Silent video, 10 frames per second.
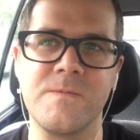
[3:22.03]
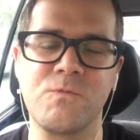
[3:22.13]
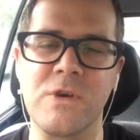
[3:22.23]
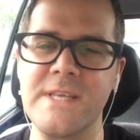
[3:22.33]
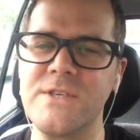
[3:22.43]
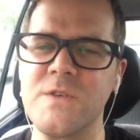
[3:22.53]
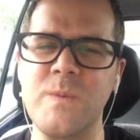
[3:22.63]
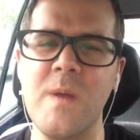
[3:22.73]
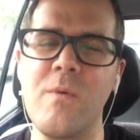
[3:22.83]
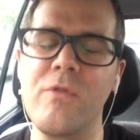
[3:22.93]
religious
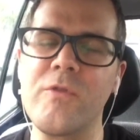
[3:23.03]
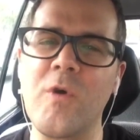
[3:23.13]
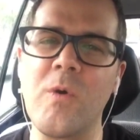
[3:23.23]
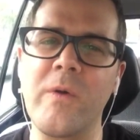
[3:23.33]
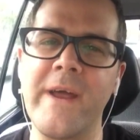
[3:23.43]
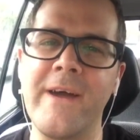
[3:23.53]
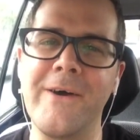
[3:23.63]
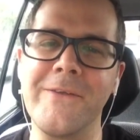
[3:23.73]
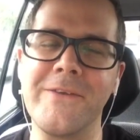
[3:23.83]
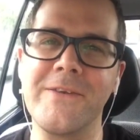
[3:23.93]
people throw
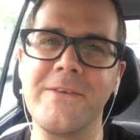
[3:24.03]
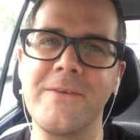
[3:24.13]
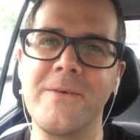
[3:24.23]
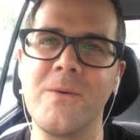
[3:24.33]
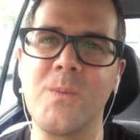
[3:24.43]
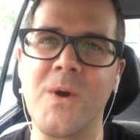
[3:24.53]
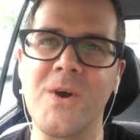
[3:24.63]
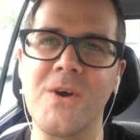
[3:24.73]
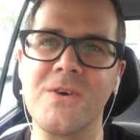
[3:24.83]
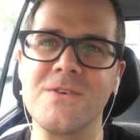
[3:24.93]
around
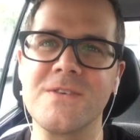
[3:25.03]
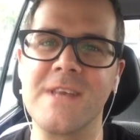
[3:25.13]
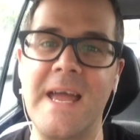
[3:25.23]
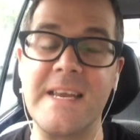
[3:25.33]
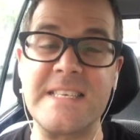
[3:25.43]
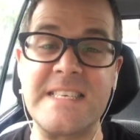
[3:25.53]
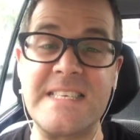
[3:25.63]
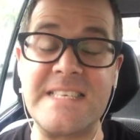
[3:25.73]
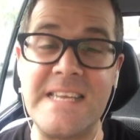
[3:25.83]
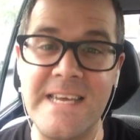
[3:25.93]
words like
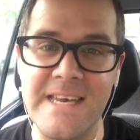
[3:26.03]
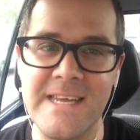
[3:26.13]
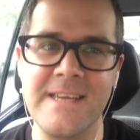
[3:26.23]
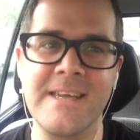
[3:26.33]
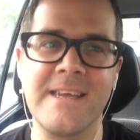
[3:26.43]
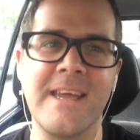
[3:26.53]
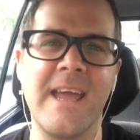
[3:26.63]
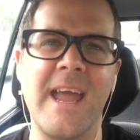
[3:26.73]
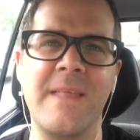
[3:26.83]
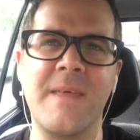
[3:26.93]
sin,
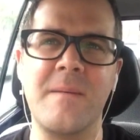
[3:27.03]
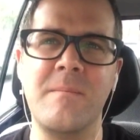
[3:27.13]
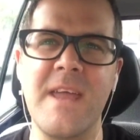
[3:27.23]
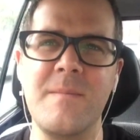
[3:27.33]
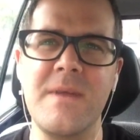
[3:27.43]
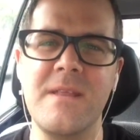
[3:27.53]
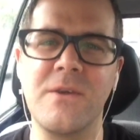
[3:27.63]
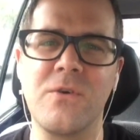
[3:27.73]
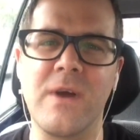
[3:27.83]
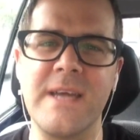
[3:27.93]
and that maybe
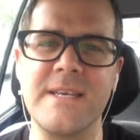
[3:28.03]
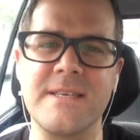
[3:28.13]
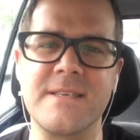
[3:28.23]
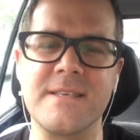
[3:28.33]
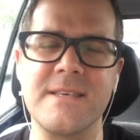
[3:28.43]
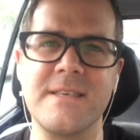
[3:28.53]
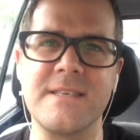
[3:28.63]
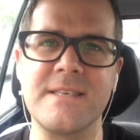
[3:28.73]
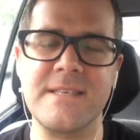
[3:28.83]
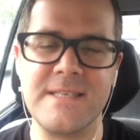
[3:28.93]
the greatest
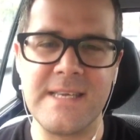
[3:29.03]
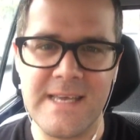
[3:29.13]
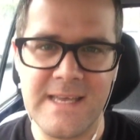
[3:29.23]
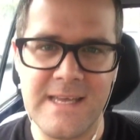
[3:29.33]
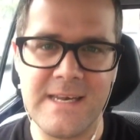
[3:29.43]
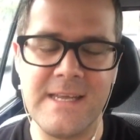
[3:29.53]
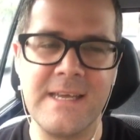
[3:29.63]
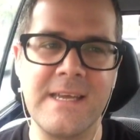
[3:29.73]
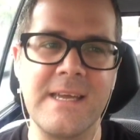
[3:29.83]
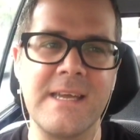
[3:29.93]
sin
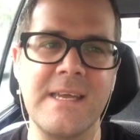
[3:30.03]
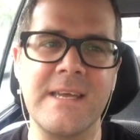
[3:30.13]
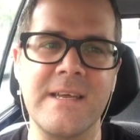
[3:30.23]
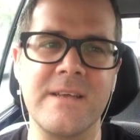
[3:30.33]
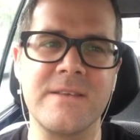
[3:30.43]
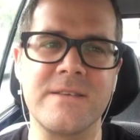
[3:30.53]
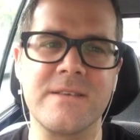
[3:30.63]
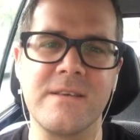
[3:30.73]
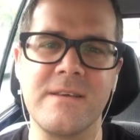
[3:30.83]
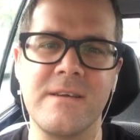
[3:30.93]

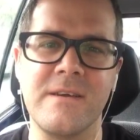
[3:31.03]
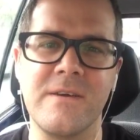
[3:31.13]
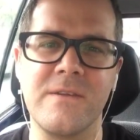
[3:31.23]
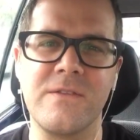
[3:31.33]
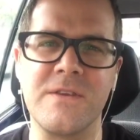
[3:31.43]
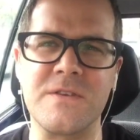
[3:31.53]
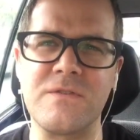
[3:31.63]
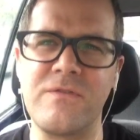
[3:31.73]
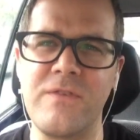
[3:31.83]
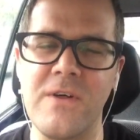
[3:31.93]
is this
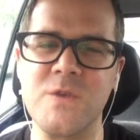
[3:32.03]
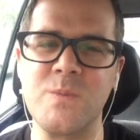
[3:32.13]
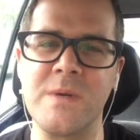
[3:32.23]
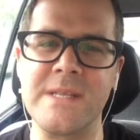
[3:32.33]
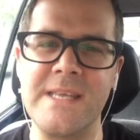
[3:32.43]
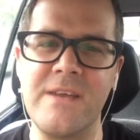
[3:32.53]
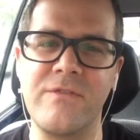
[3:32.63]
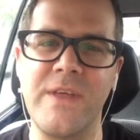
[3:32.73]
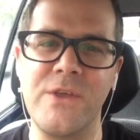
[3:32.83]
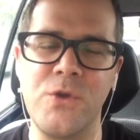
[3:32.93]
false
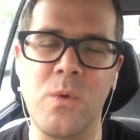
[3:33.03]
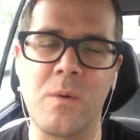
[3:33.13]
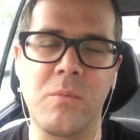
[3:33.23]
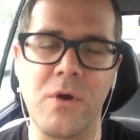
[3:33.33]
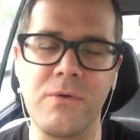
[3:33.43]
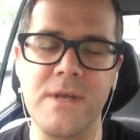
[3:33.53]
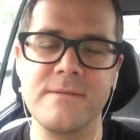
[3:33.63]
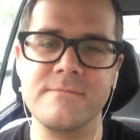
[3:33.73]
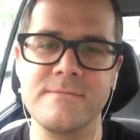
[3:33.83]
belief that you are broken.